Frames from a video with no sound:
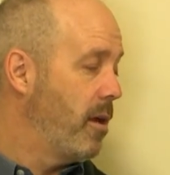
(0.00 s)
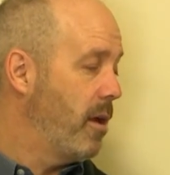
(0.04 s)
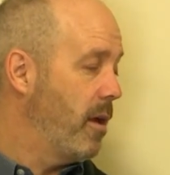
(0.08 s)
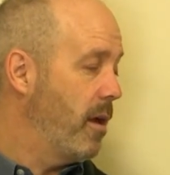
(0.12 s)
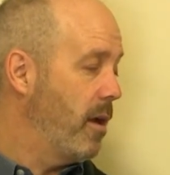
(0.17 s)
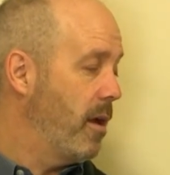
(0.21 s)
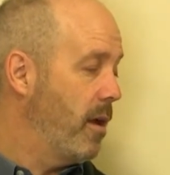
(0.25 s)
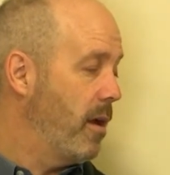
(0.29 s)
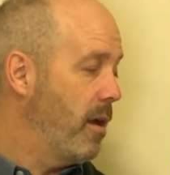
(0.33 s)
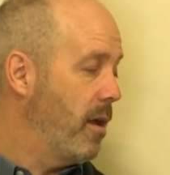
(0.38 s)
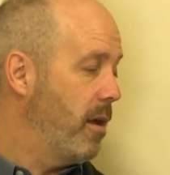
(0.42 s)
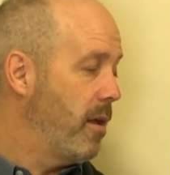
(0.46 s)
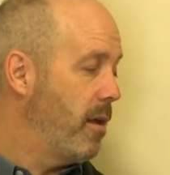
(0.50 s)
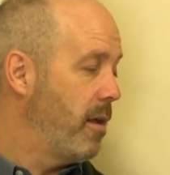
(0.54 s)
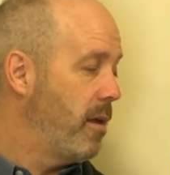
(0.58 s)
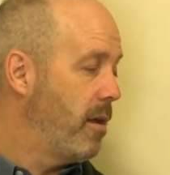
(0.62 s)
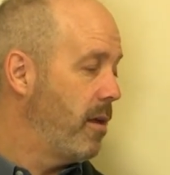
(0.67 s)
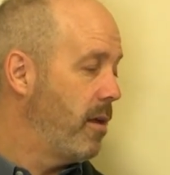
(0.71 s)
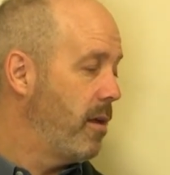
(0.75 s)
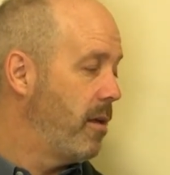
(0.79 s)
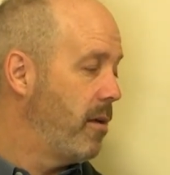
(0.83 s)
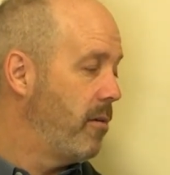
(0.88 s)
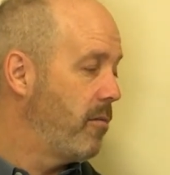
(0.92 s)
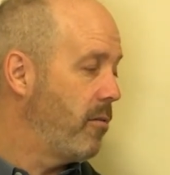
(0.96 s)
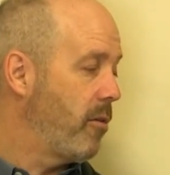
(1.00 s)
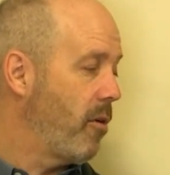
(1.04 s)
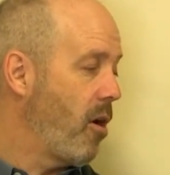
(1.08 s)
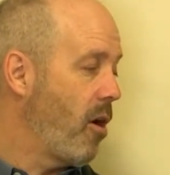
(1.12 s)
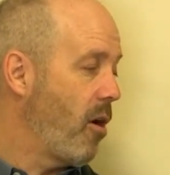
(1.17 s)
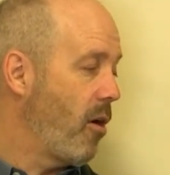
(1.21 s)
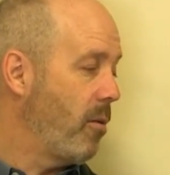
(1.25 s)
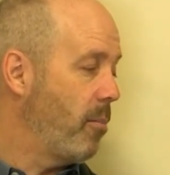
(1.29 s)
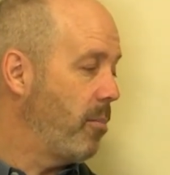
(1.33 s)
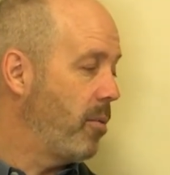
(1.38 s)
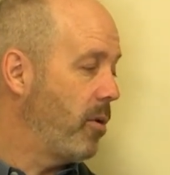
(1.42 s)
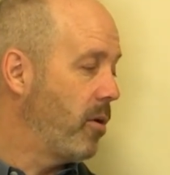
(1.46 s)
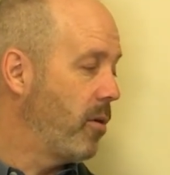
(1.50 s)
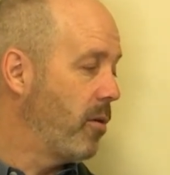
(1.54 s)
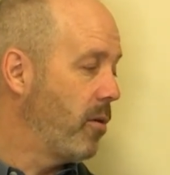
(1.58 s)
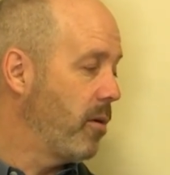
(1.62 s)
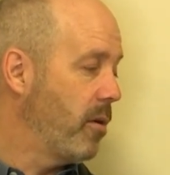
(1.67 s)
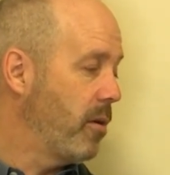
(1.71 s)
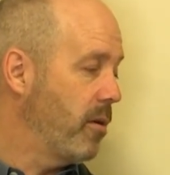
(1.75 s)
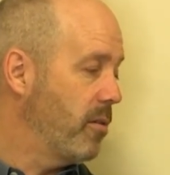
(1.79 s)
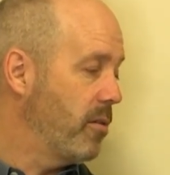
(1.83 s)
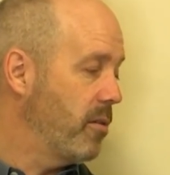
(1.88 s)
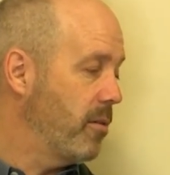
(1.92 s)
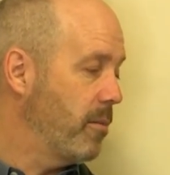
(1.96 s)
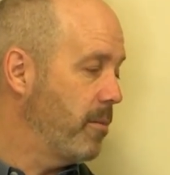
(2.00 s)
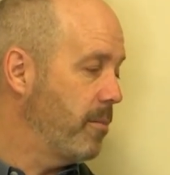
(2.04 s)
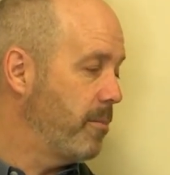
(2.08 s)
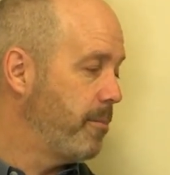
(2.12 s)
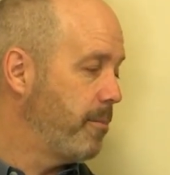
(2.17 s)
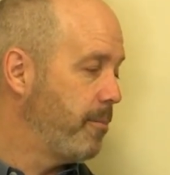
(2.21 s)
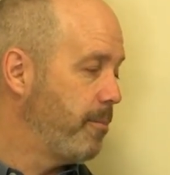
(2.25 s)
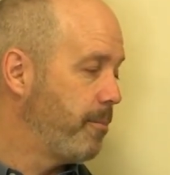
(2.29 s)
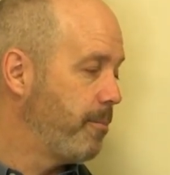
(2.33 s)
uh, for hard pluralism.